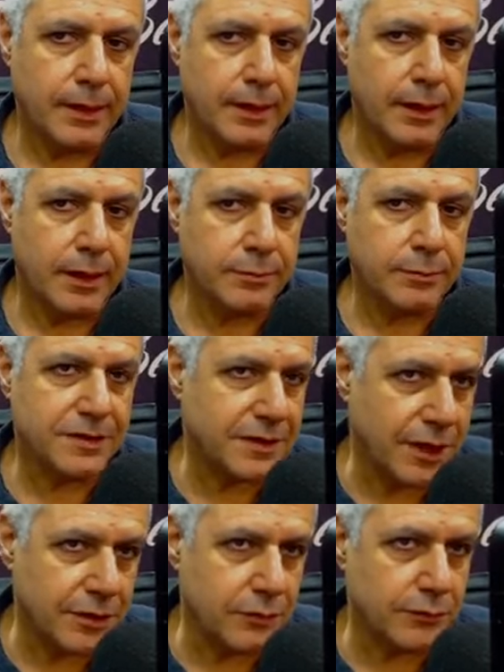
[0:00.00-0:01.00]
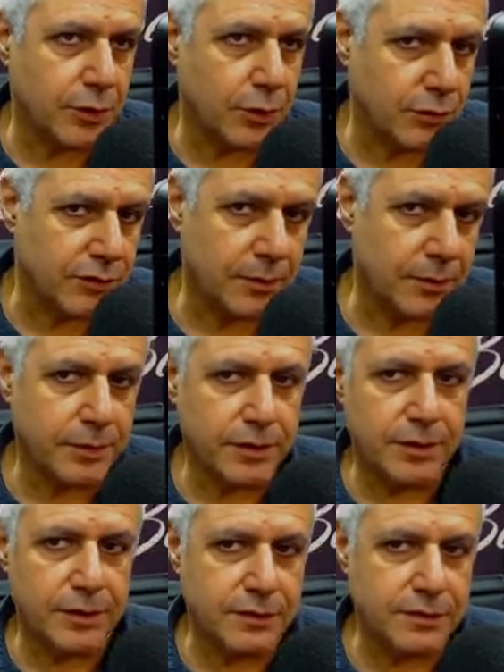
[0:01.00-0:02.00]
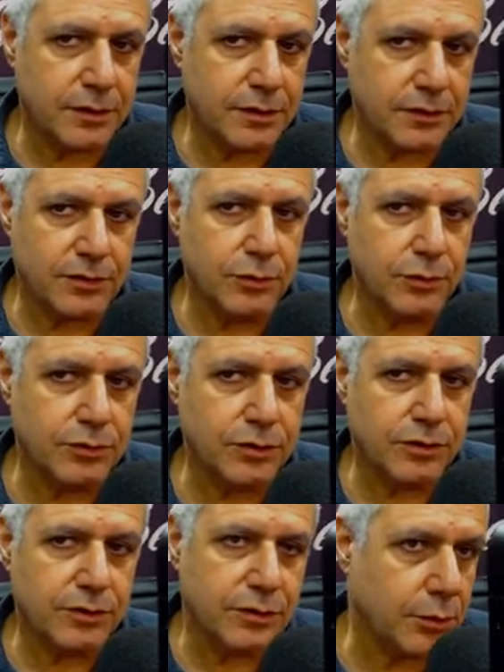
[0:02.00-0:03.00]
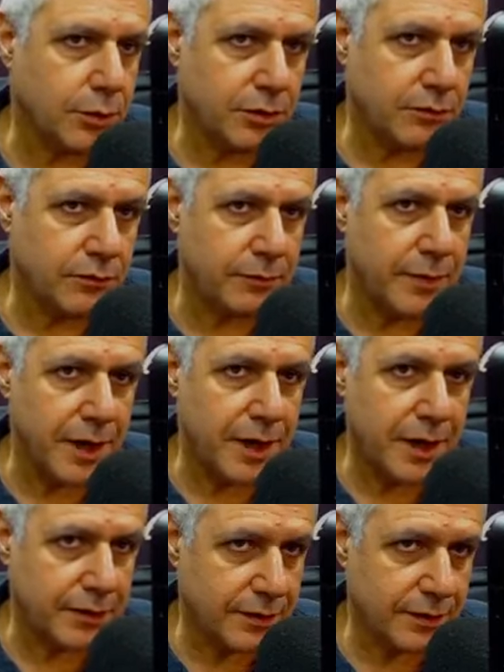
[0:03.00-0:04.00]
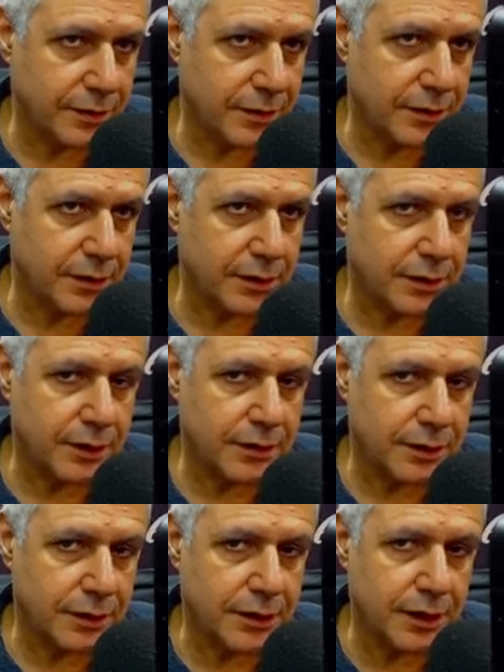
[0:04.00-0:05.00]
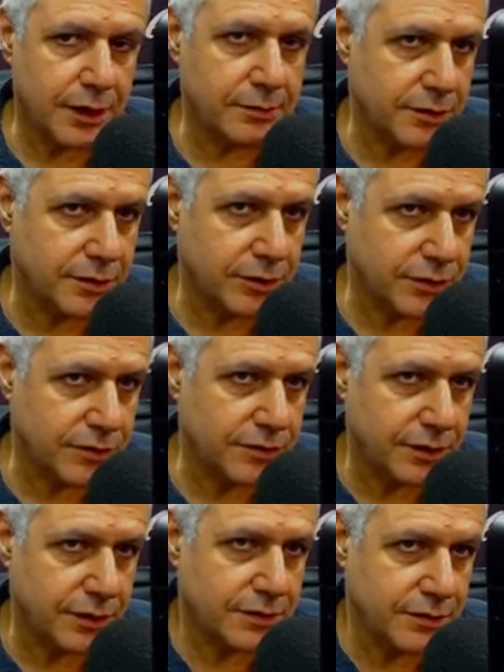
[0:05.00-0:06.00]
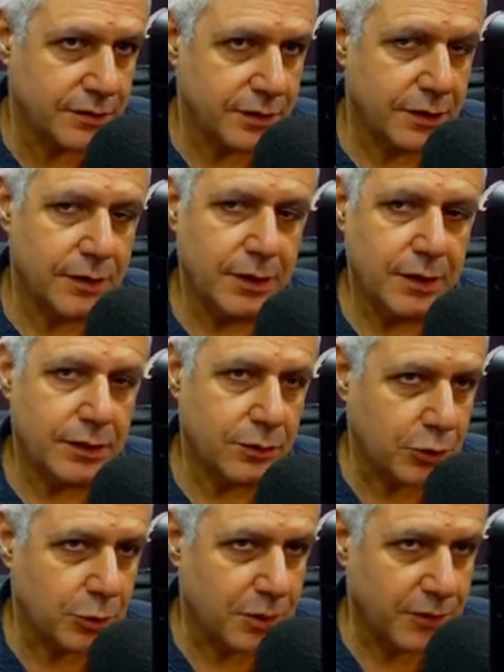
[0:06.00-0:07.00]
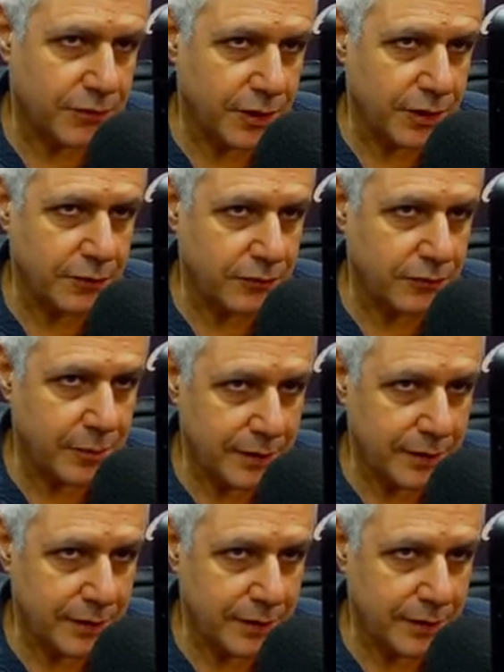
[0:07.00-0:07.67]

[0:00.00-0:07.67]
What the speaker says: And beside of those companies, there are solutions in the world of math, like a game that teaches kids not to be afraid of math.